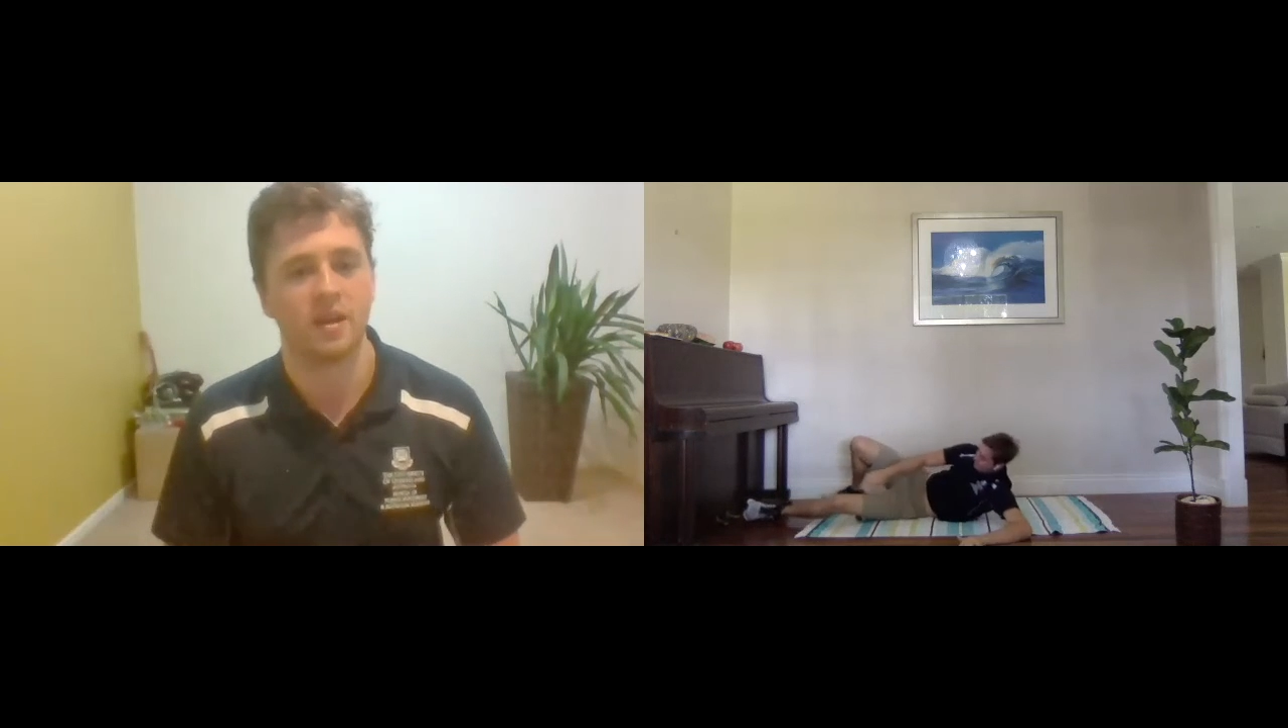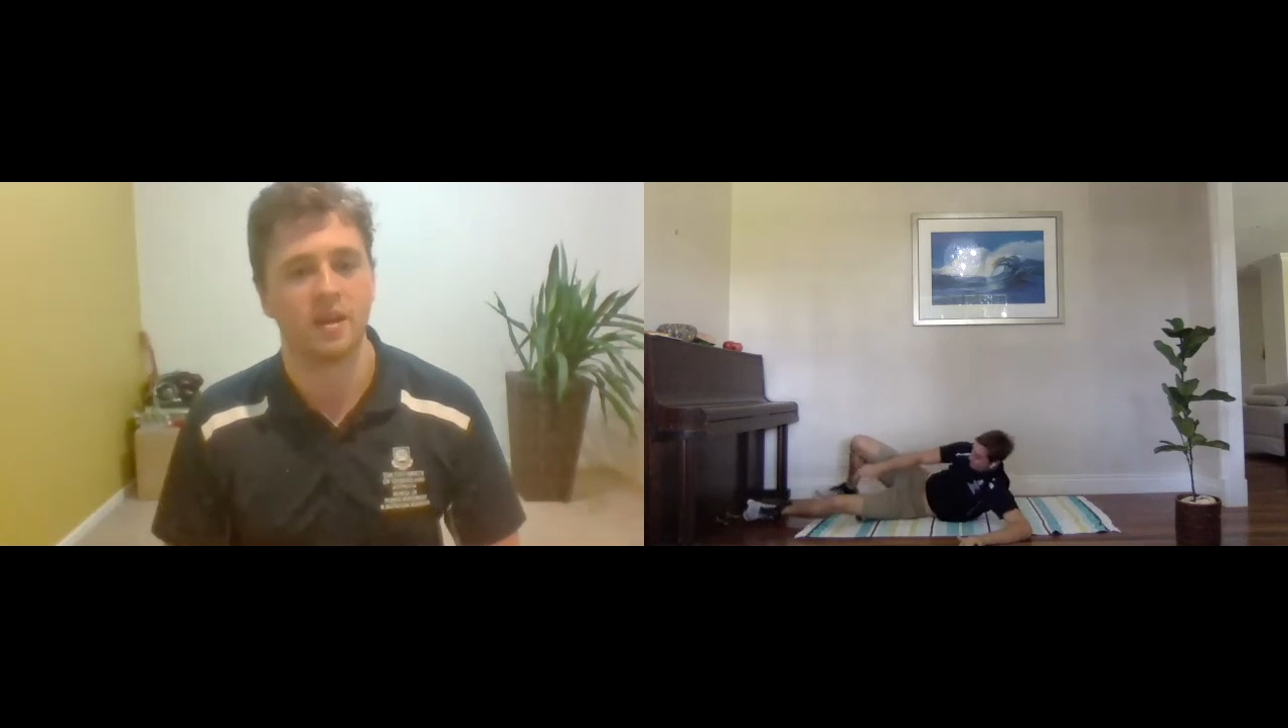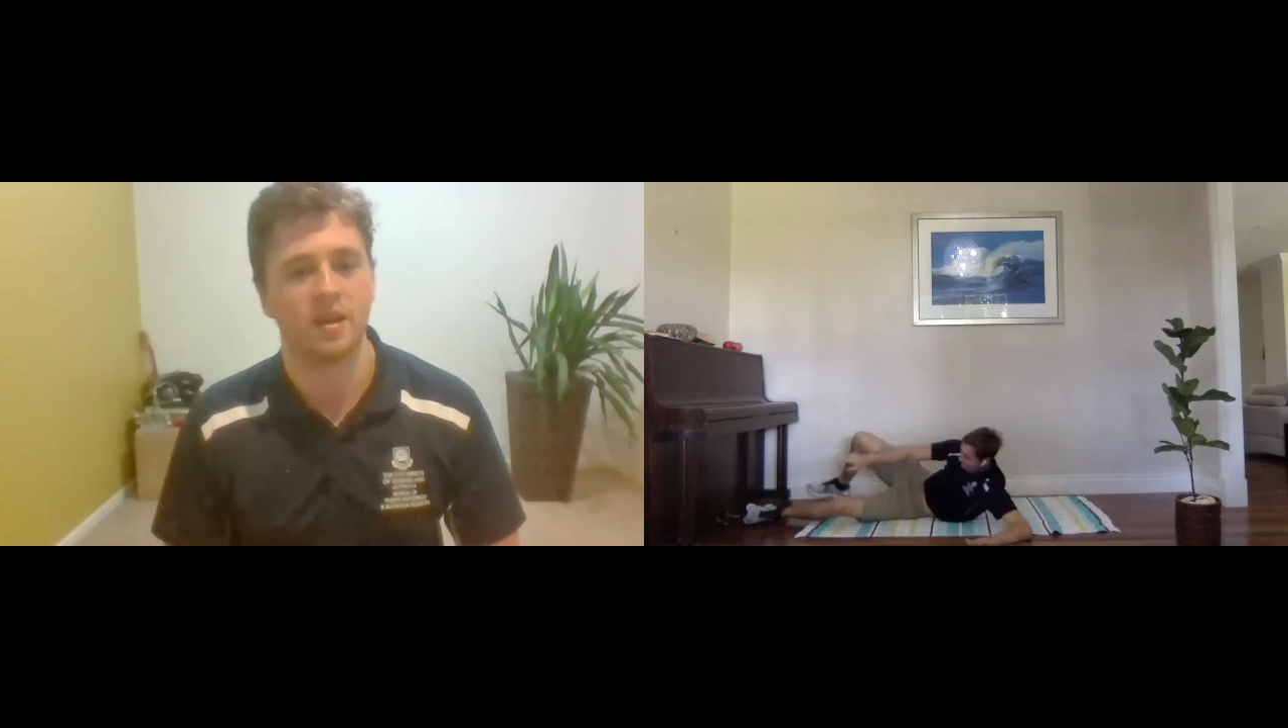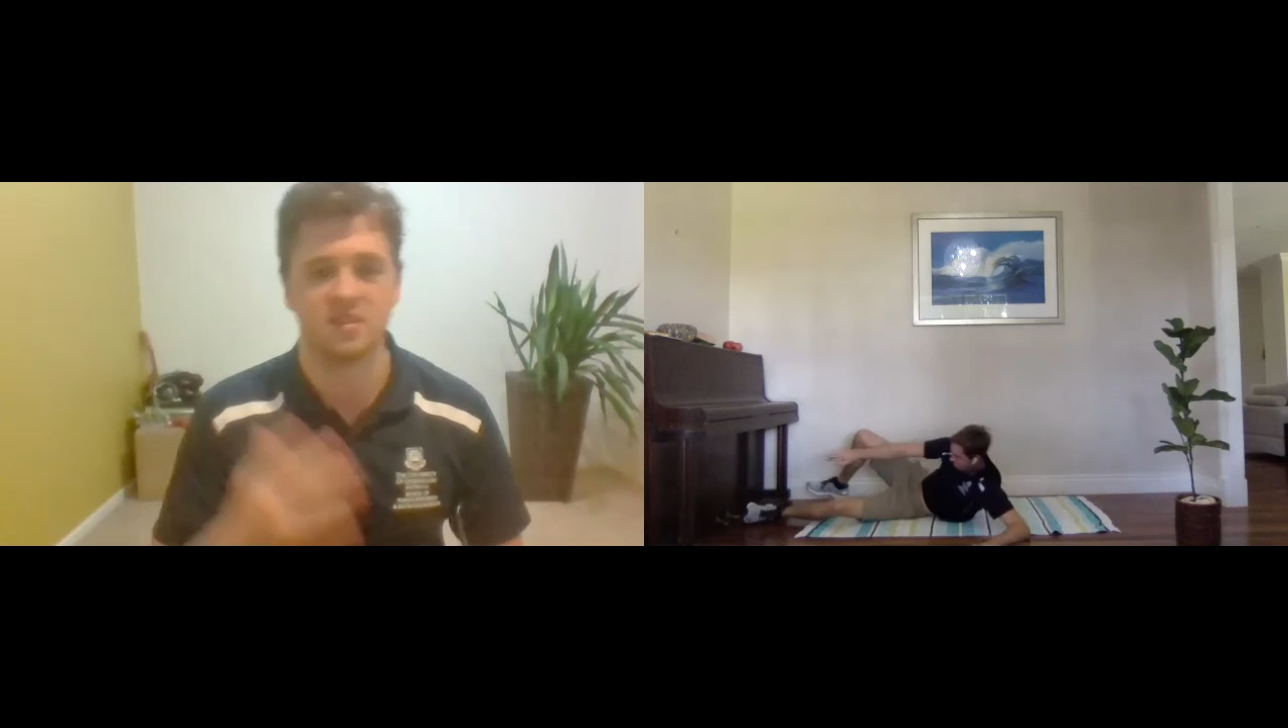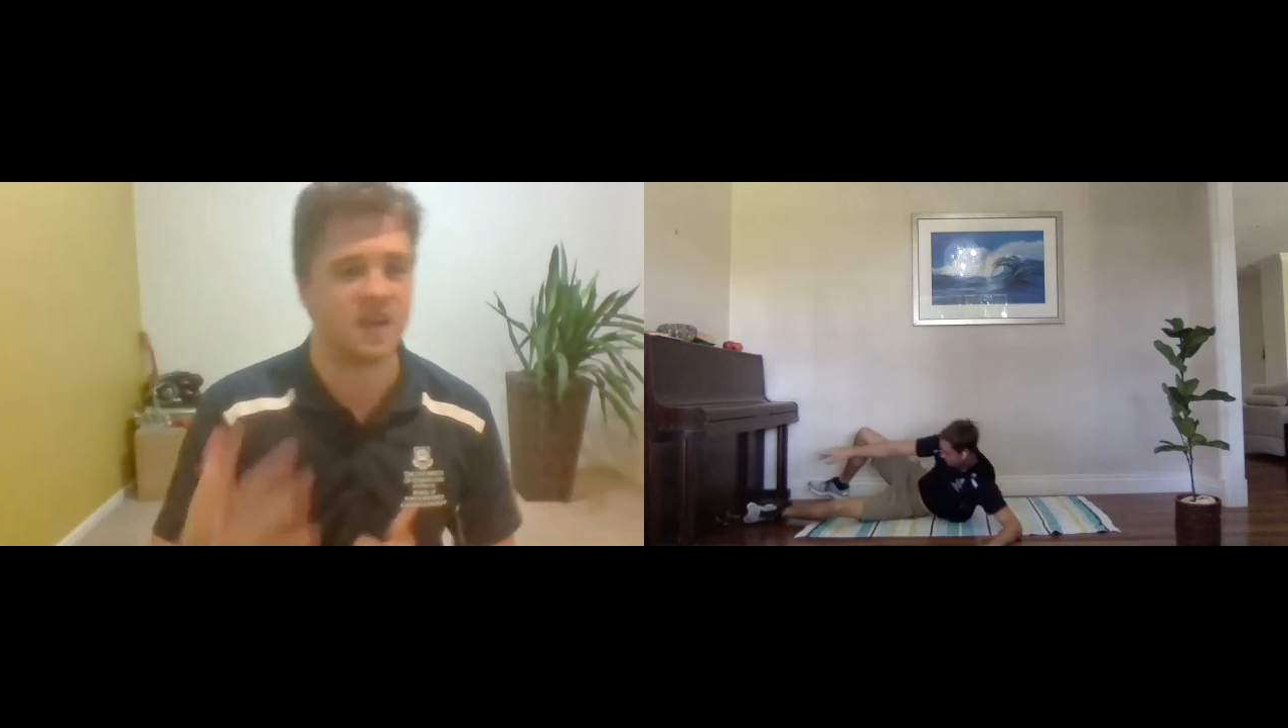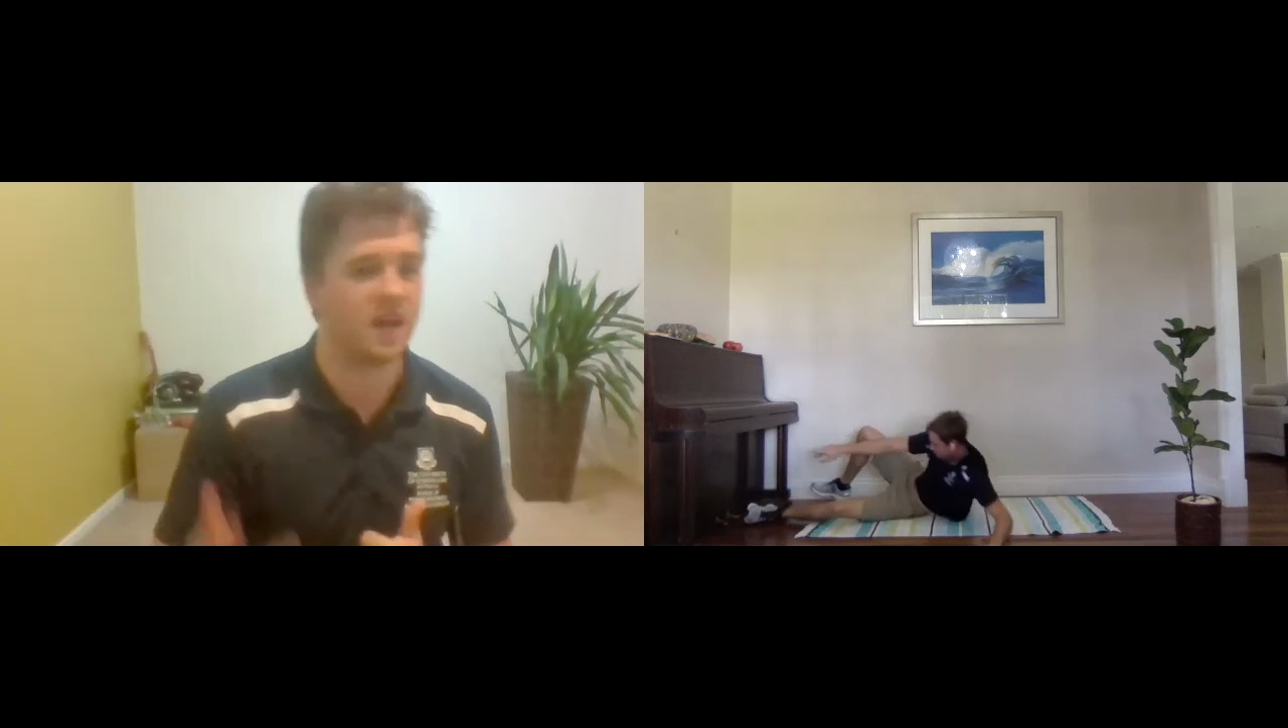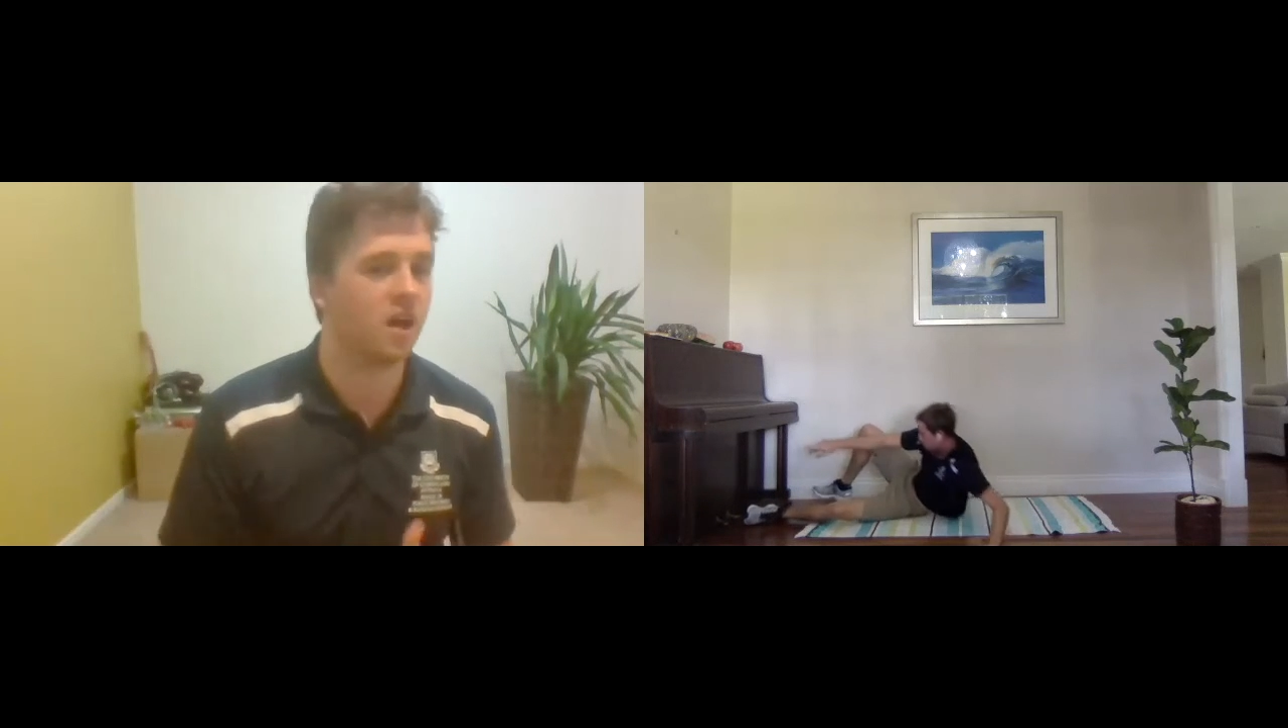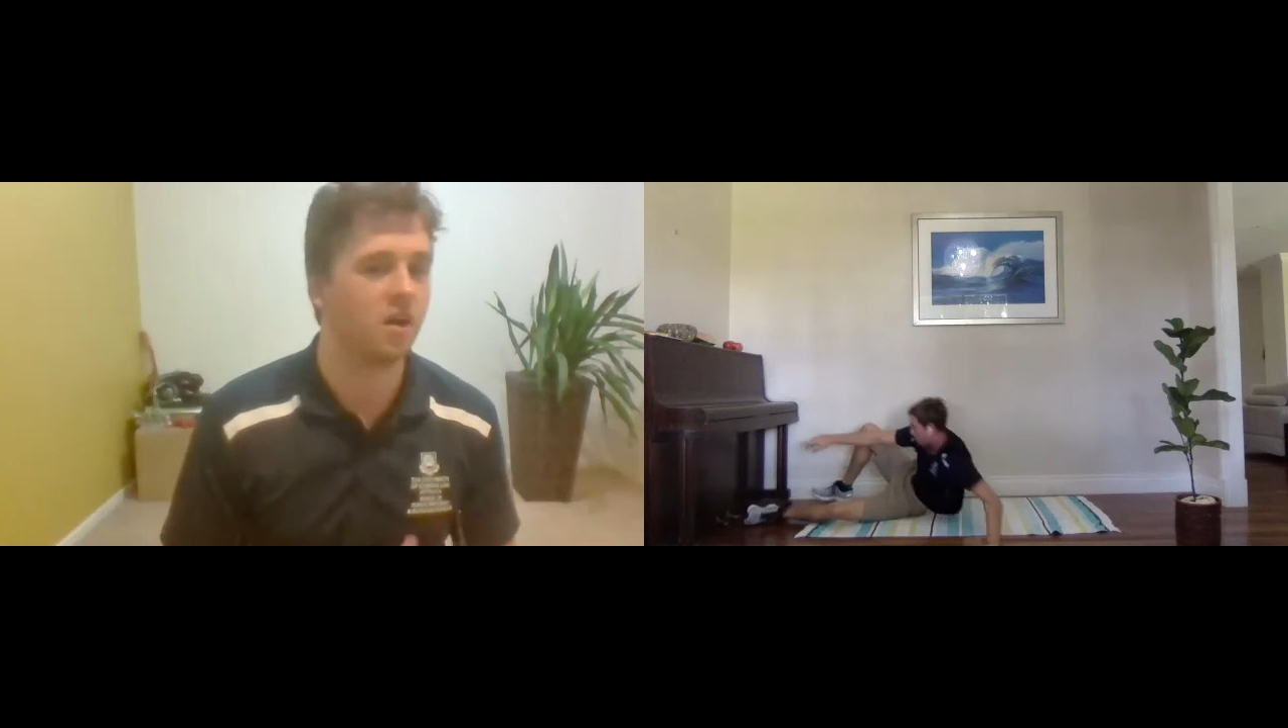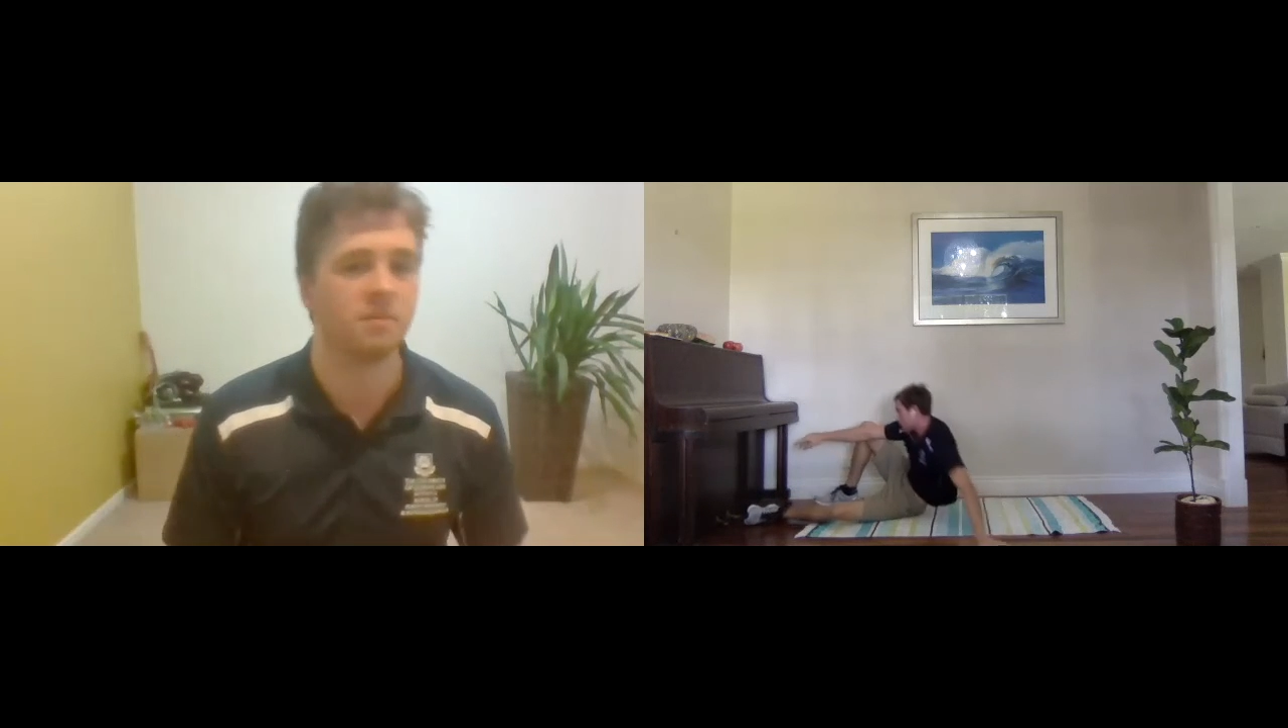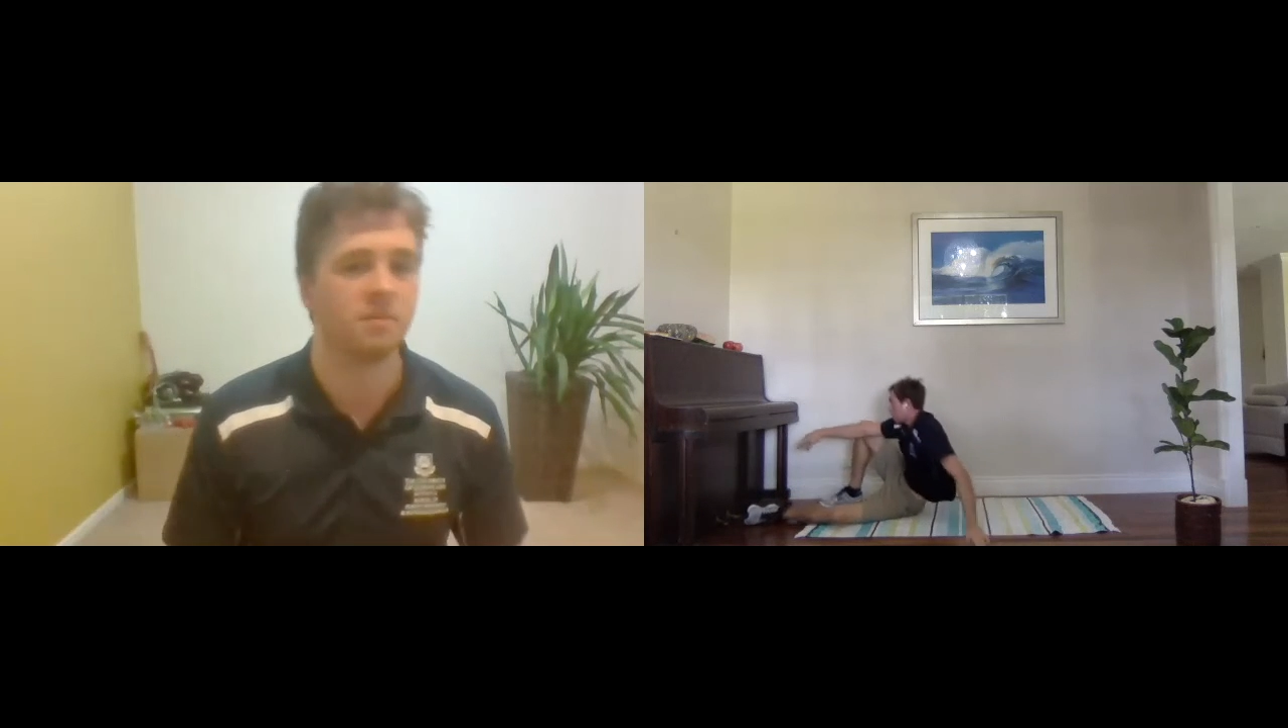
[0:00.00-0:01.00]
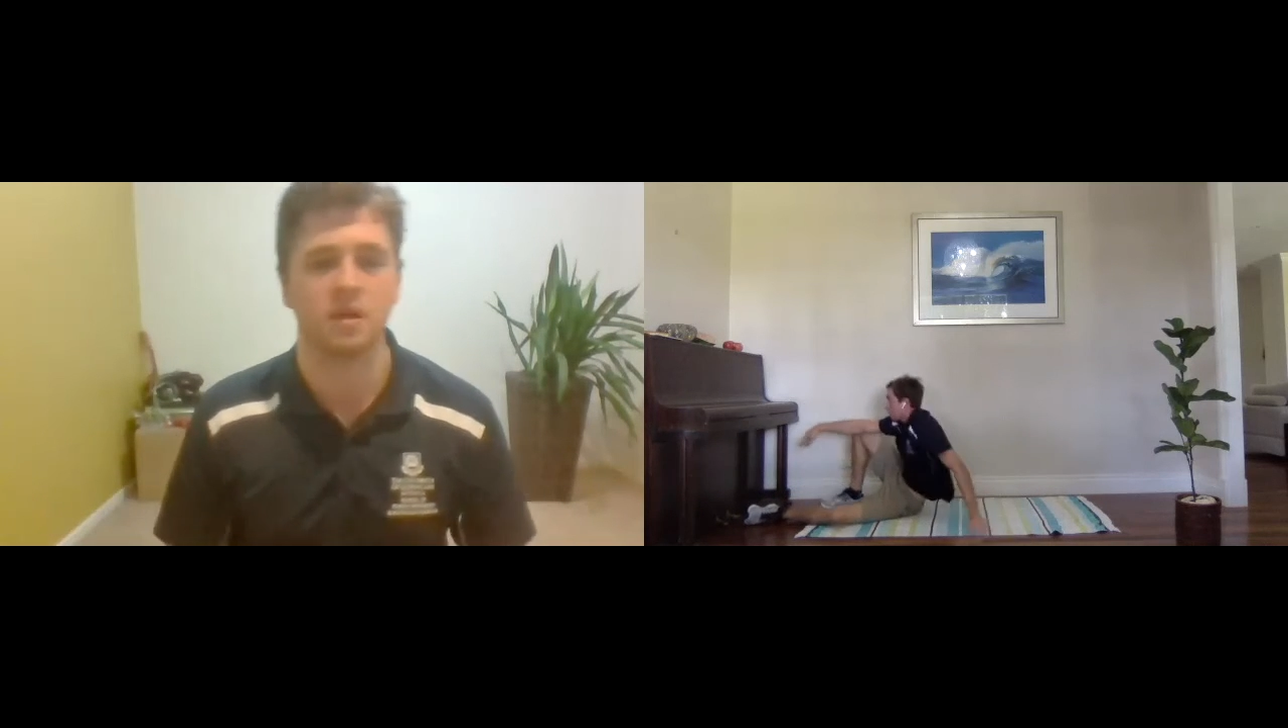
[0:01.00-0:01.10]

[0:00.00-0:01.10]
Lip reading: If you have a towel,